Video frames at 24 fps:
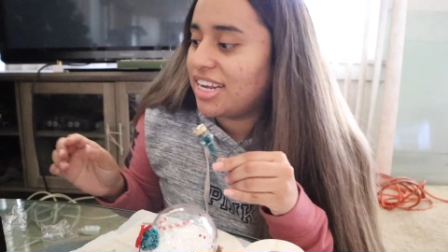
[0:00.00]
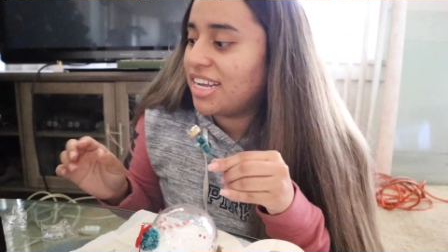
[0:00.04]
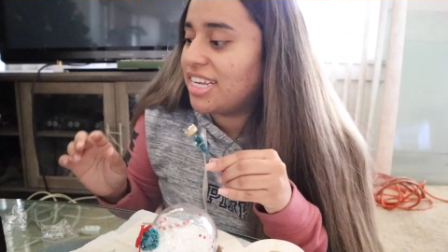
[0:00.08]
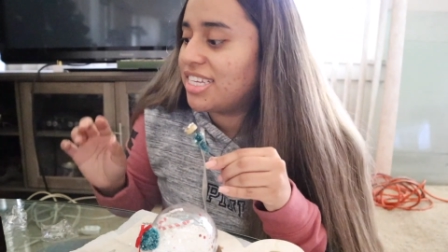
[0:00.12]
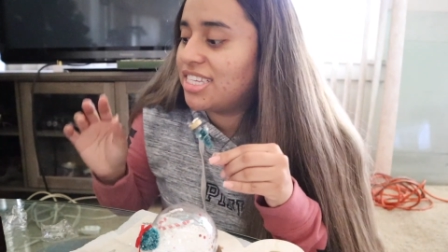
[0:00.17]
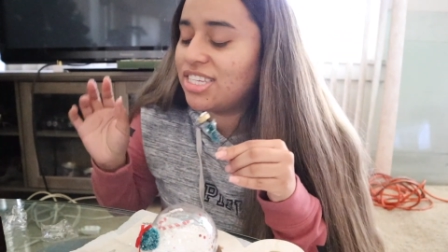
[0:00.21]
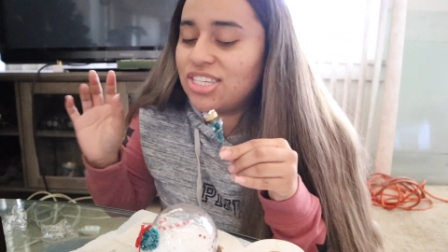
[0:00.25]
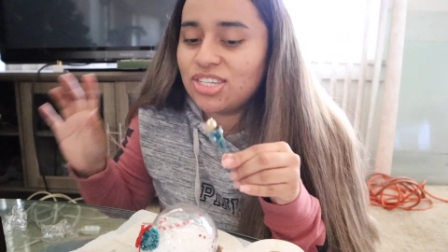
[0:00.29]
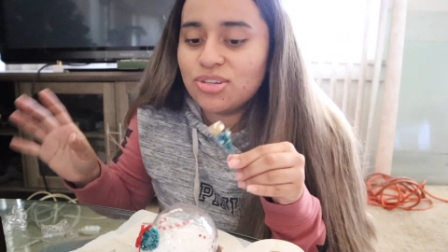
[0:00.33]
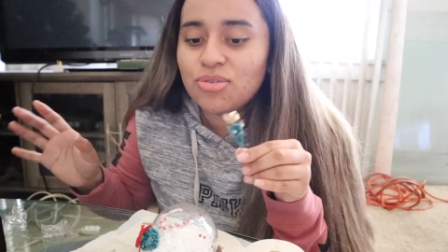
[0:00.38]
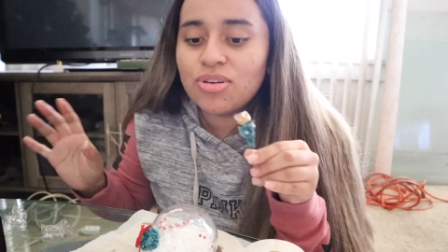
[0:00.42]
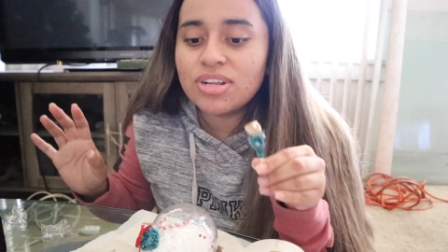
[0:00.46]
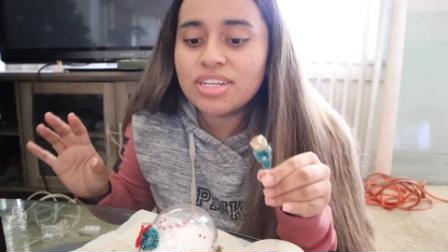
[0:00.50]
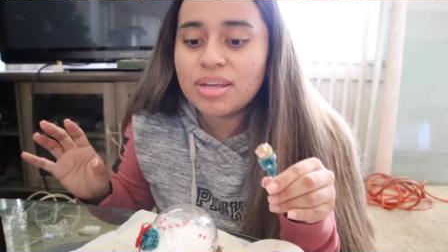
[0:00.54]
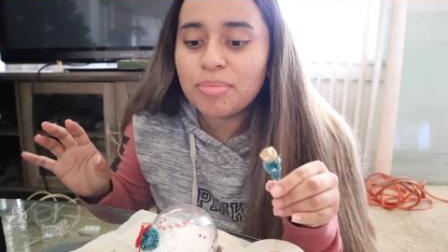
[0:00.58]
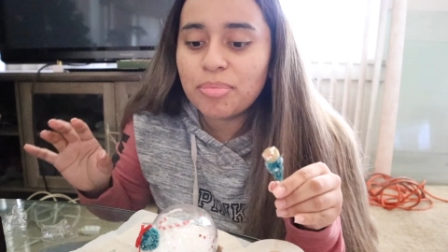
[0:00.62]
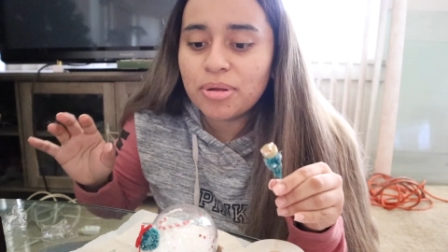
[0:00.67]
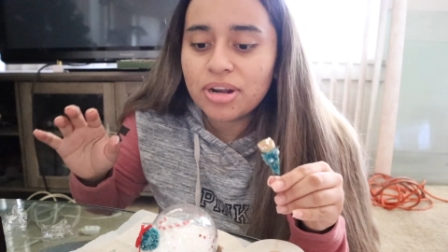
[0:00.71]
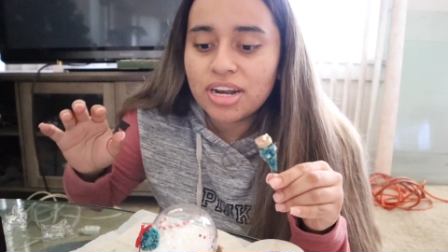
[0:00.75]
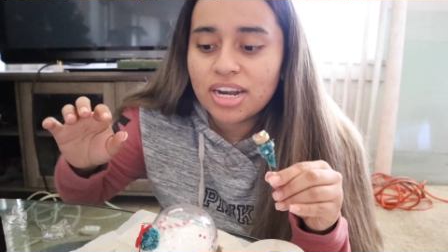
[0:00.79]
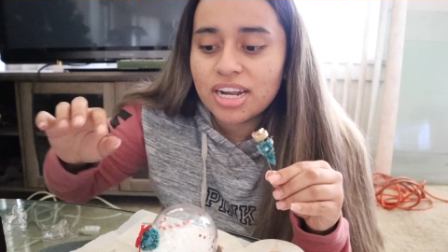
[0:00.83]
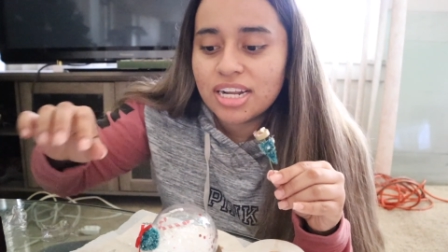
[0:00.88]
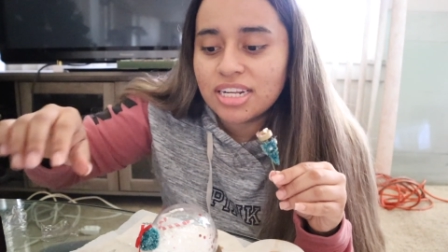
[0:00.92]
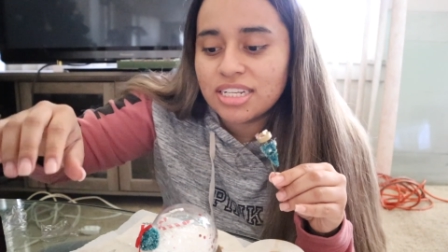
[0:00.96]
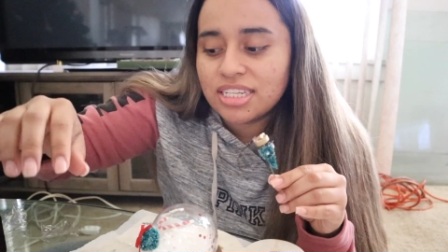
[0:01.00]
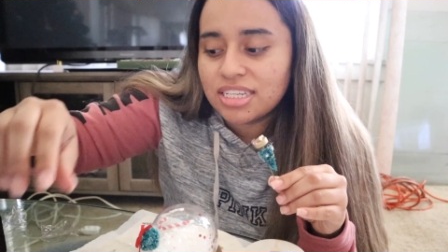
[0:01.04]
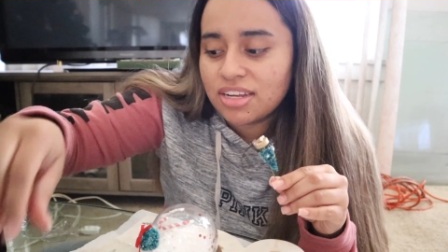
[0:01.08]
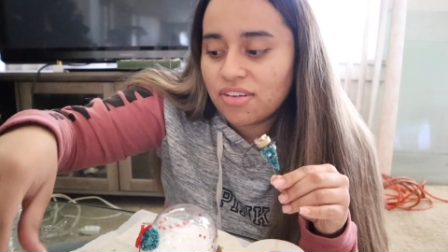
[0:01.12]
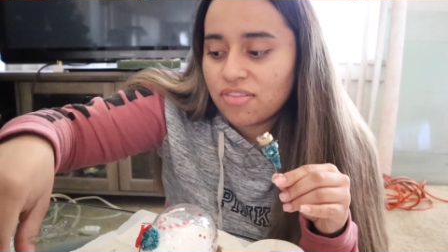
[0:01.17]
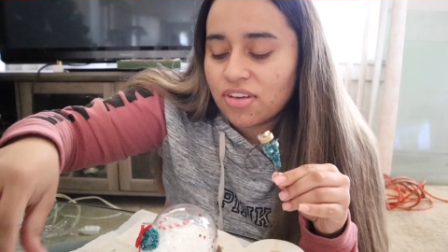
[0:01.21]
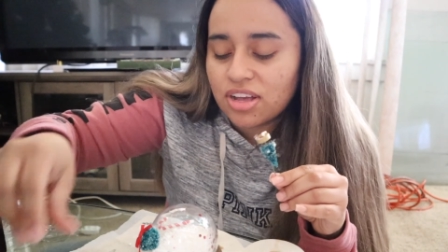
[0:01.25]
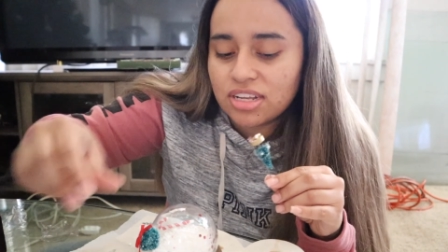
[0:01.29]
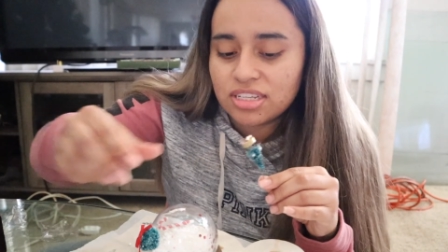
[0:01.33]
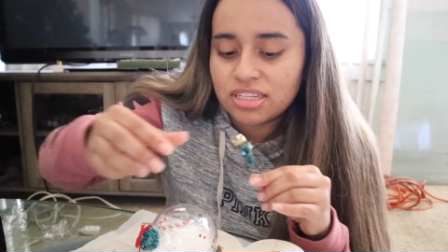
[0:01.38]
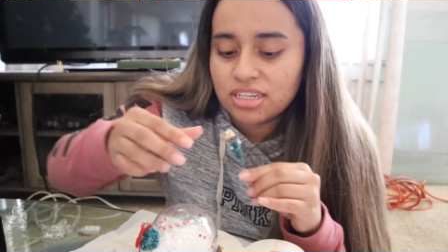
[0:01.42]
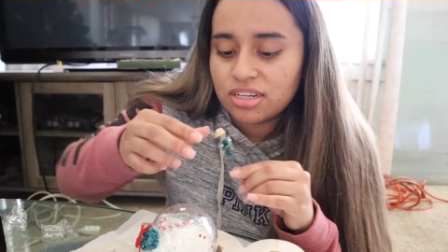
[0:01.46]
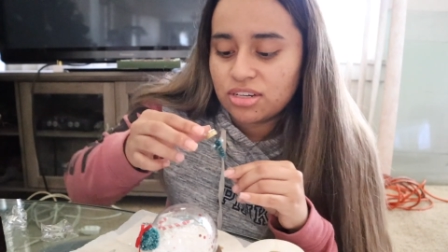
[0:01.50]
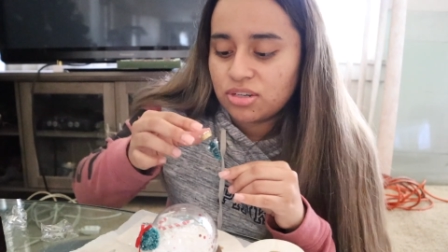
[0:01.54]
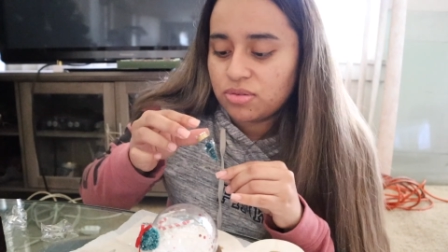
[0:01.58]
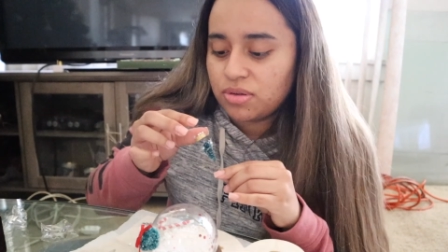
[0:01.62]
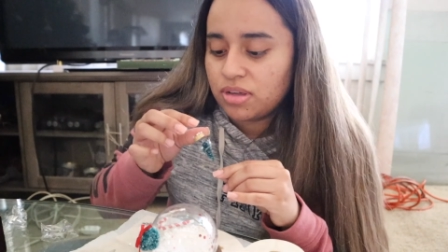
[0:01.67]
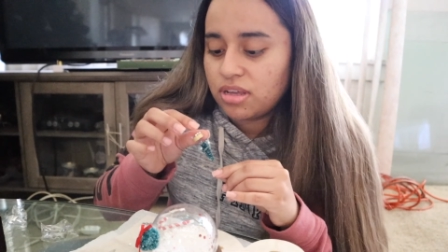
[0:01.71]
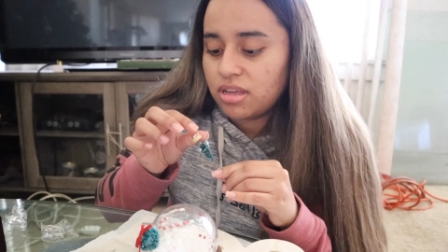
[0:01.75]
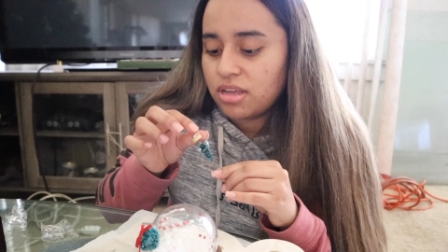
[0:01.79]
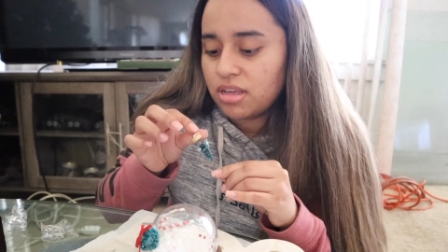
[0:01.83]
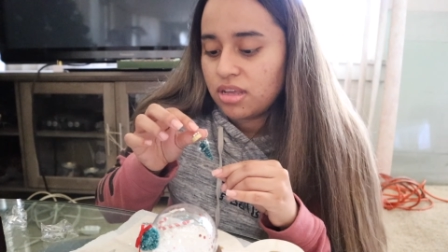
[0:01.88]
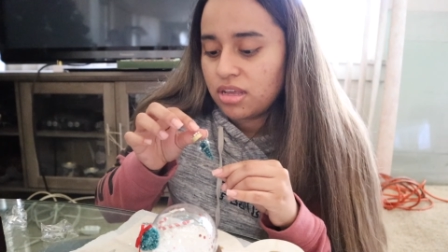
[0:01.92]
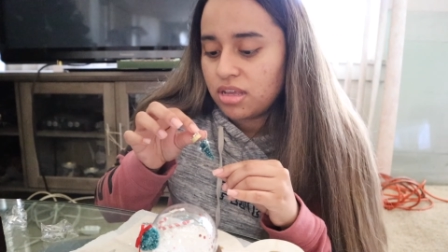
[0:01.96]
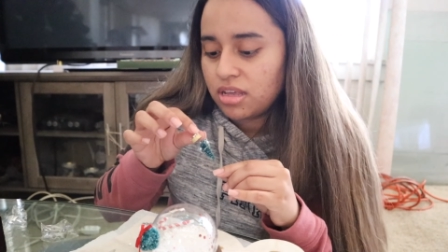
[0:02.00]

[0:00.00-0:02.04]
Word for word: As soon as I put it in, stuff got stuck to it.